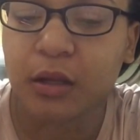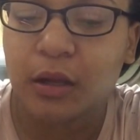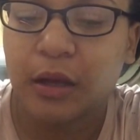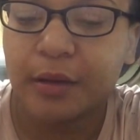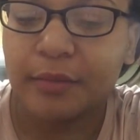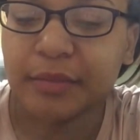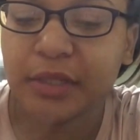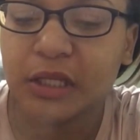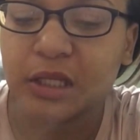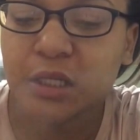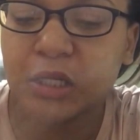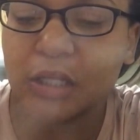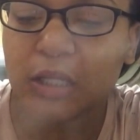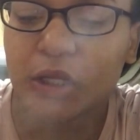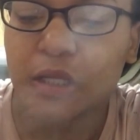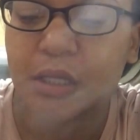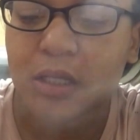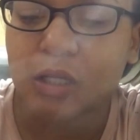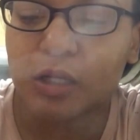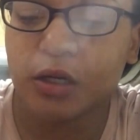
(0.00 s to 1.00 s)
I'm
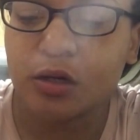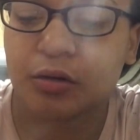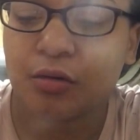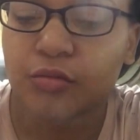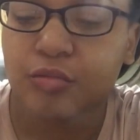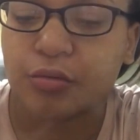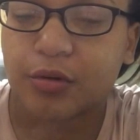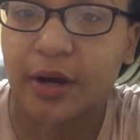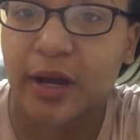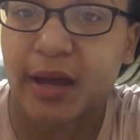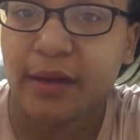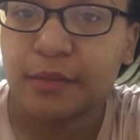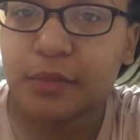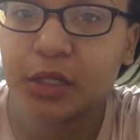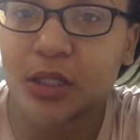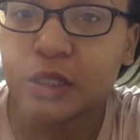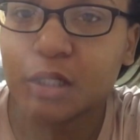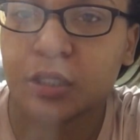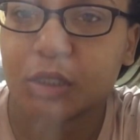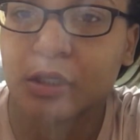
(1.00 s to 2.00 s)
eating
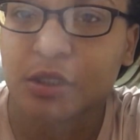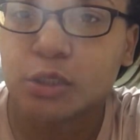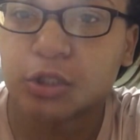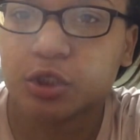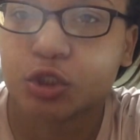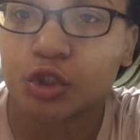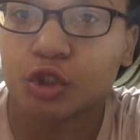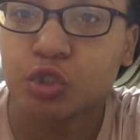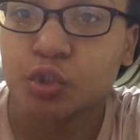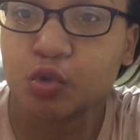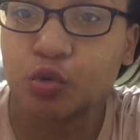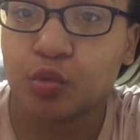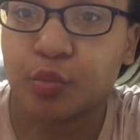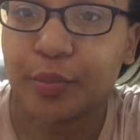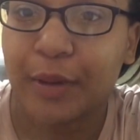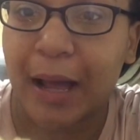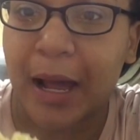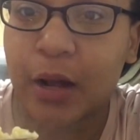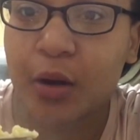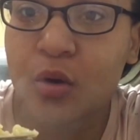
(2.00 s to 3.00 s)
ramen
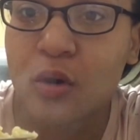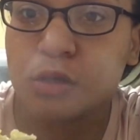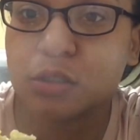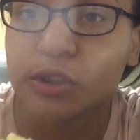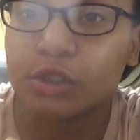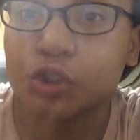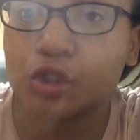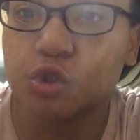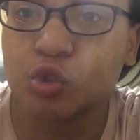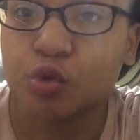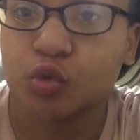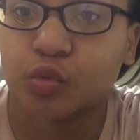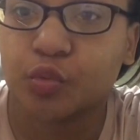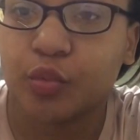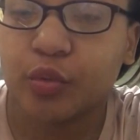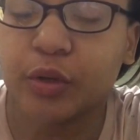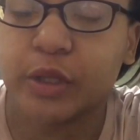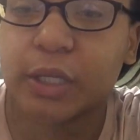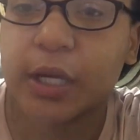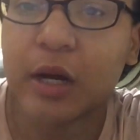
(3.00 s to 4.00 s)
soup. I call it soup.
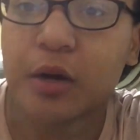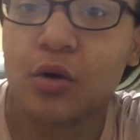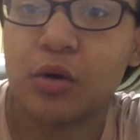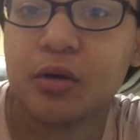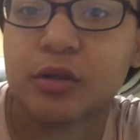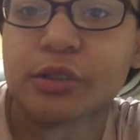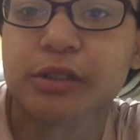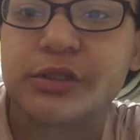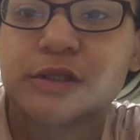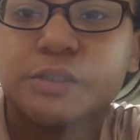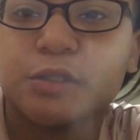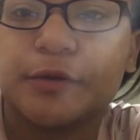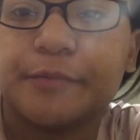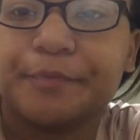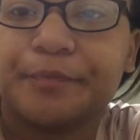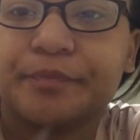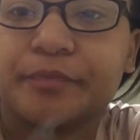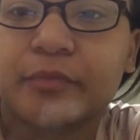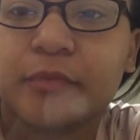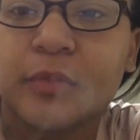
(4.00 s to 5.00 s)
What do y'all call this?
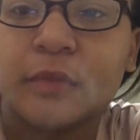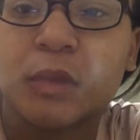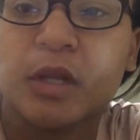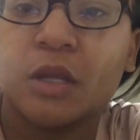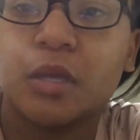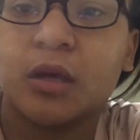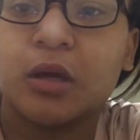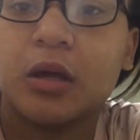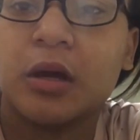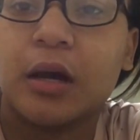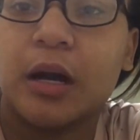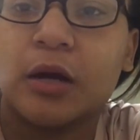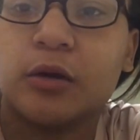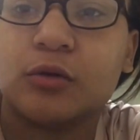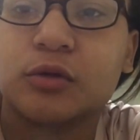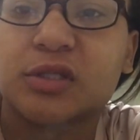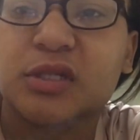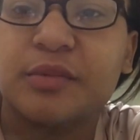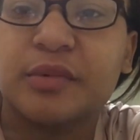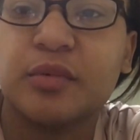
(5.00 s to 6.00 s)
I
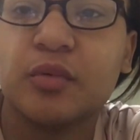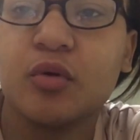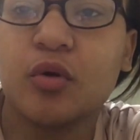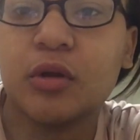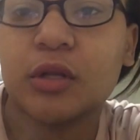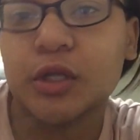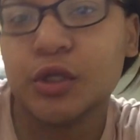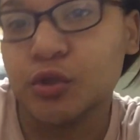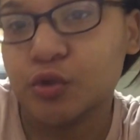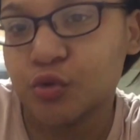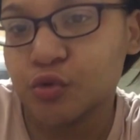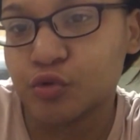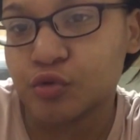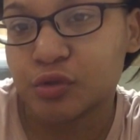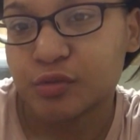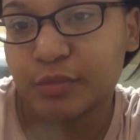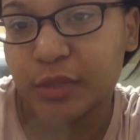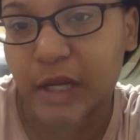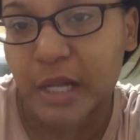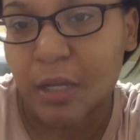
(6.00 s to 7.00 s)
know some people call it
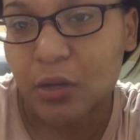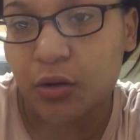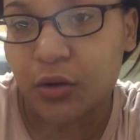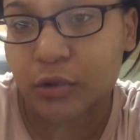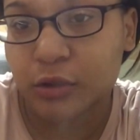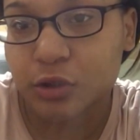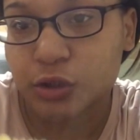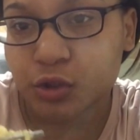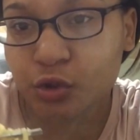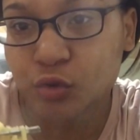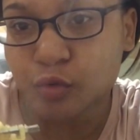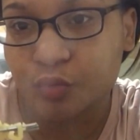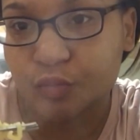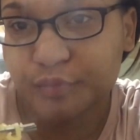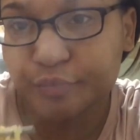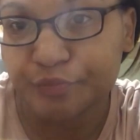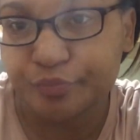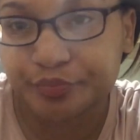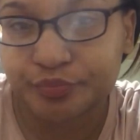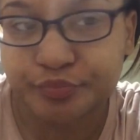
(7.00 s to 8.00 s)
noodles, but I call it soup.
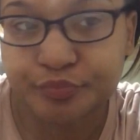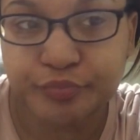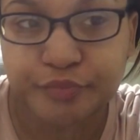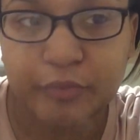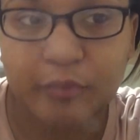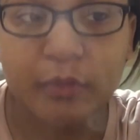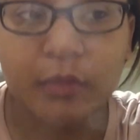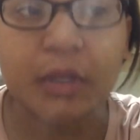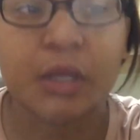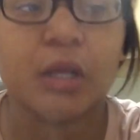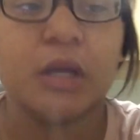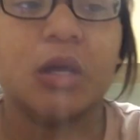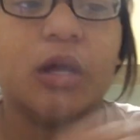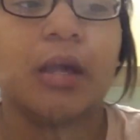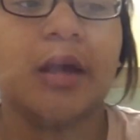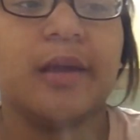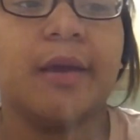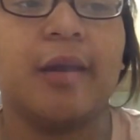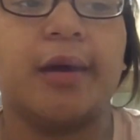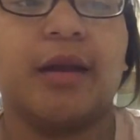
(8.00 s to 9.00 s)

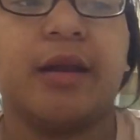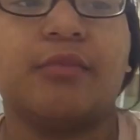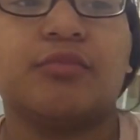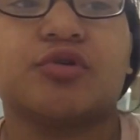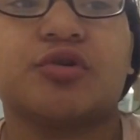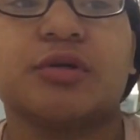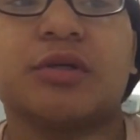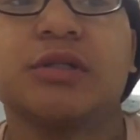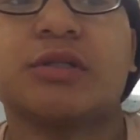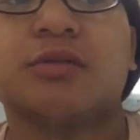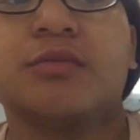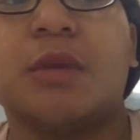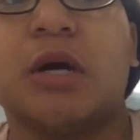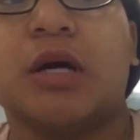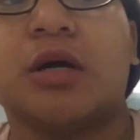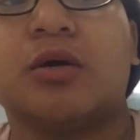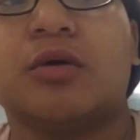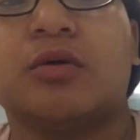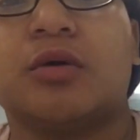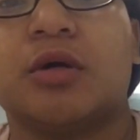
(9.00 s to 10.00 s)
And I'm drinking some
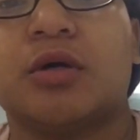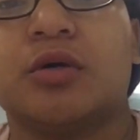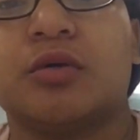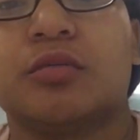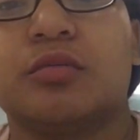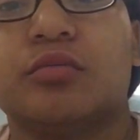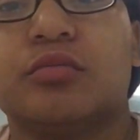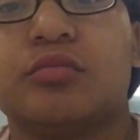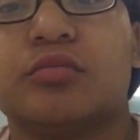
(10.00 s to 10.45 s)
hot cocoa.